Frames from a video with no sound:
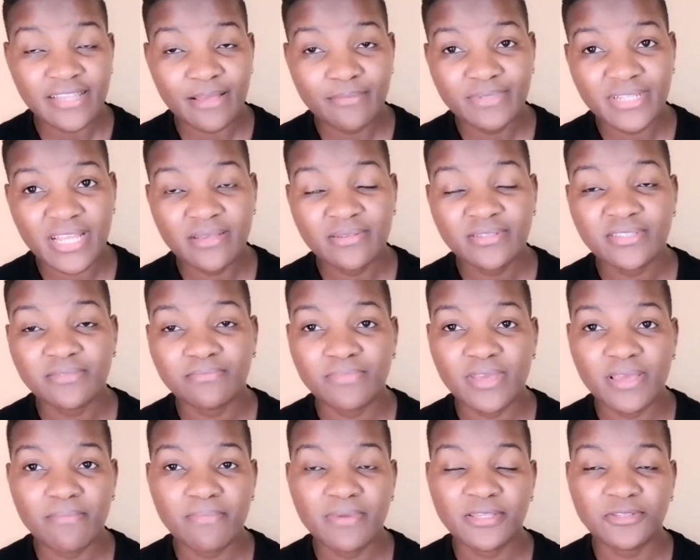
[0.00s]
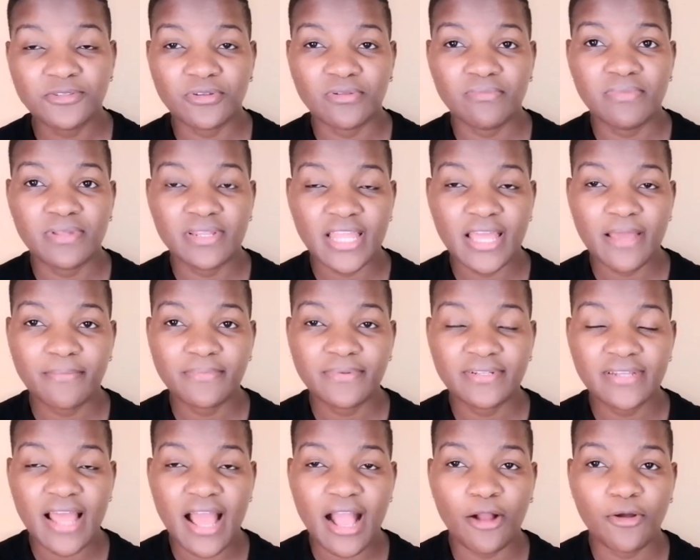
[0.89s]
sometimes babies will be
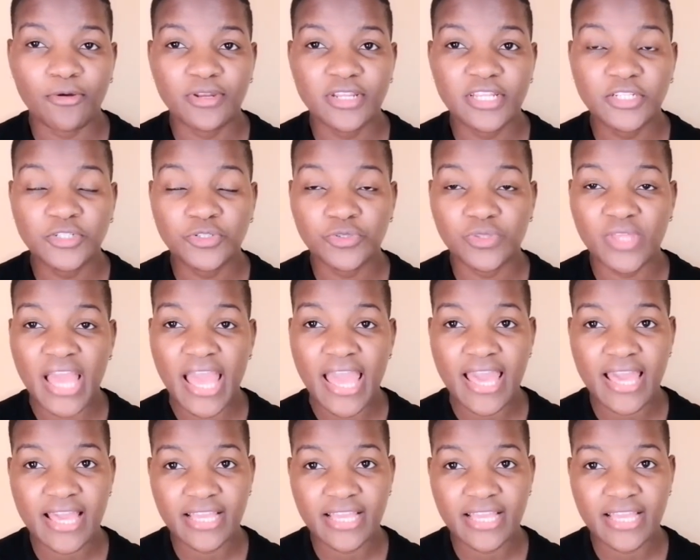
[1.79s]
named according to their